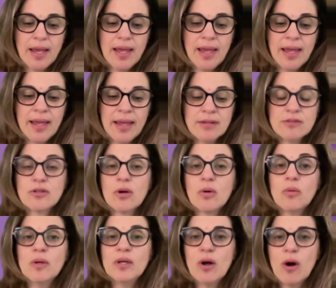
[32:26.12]
And
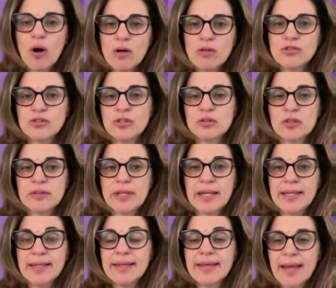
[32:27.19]
we also know
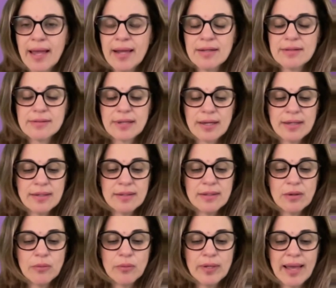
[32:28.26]
that in Canada,
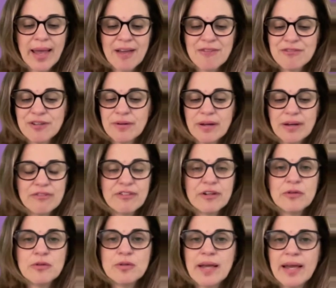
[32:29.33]
we have a
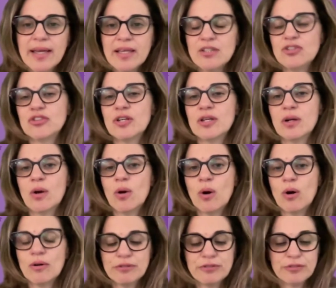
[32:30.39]
variation
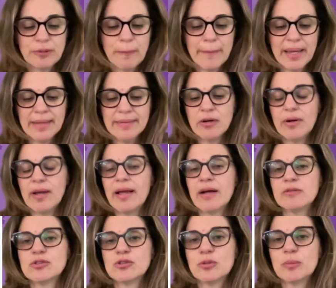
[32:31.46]
of mental
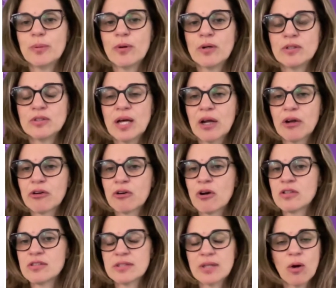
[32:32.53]
health support
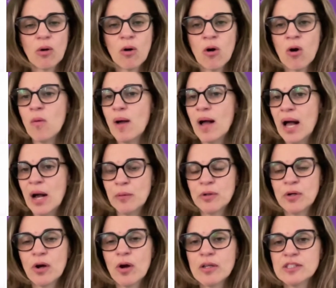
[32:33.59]
across all our
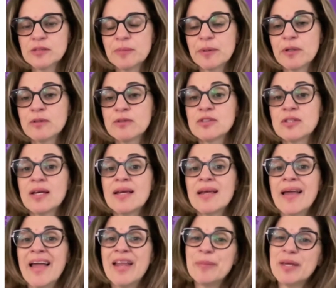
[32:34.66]
hospitals.
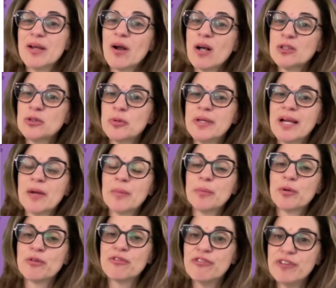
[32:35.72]
And because we are a
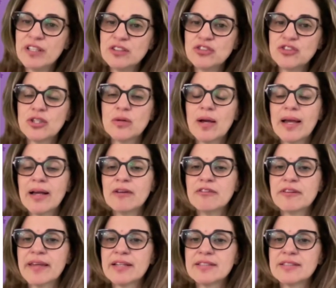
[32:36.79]
provincial
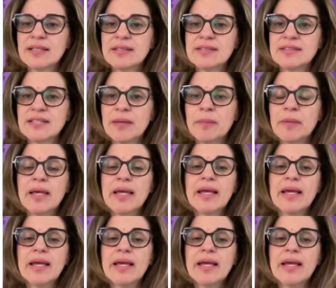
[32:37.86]
healthcare system,